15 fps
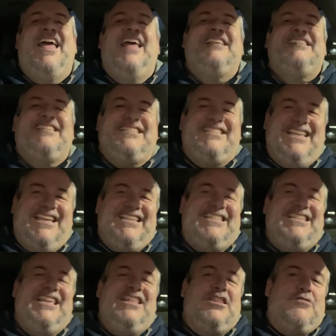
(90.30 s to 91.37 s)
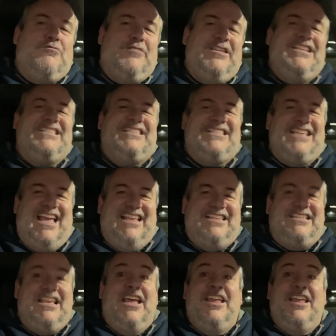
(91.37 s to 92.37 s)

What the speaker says: 63 cents.